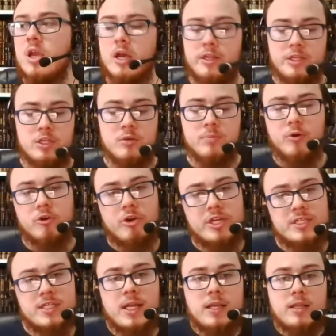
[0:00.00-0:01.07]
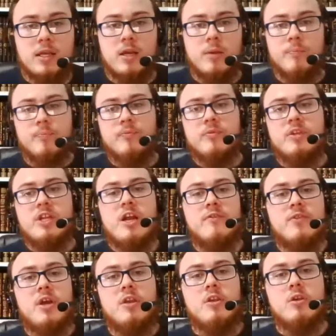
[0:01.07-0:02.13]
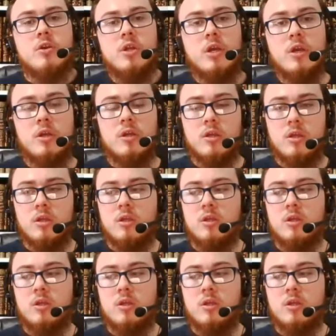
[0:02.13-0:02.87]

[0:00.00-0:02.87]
And then you progress like that. Then after that, you're gonna